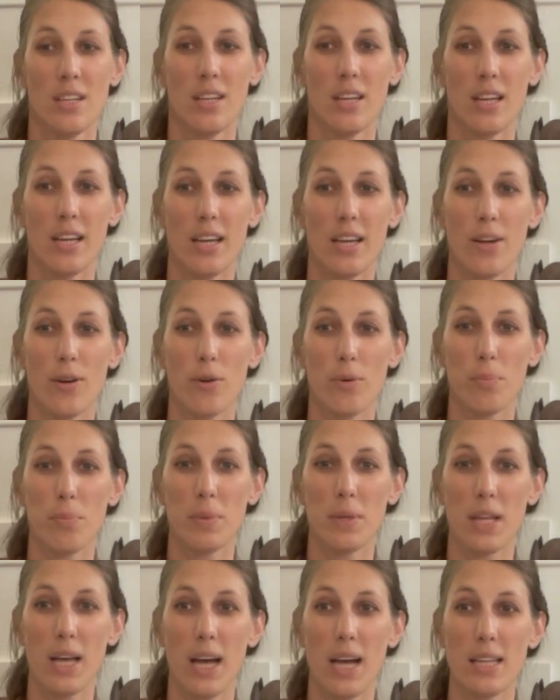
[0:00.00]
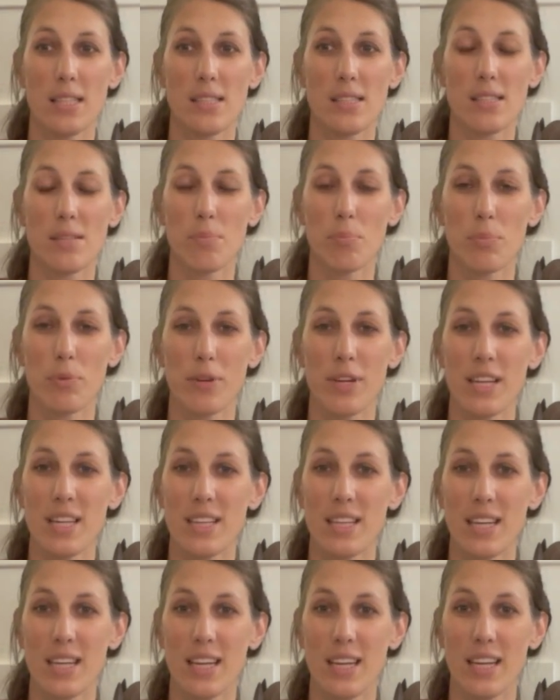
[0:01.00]
I hope that some
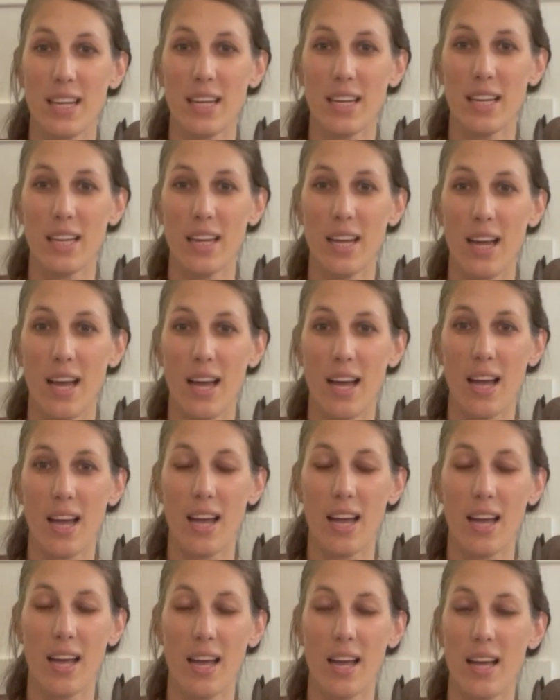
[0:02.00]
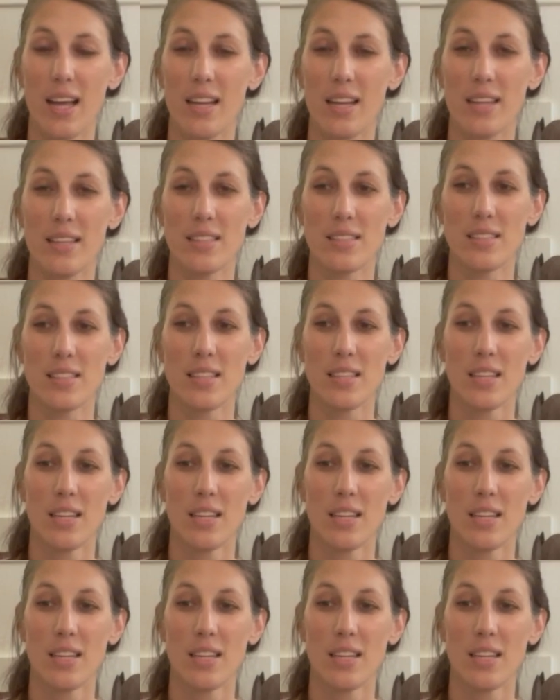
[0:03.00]
breathing and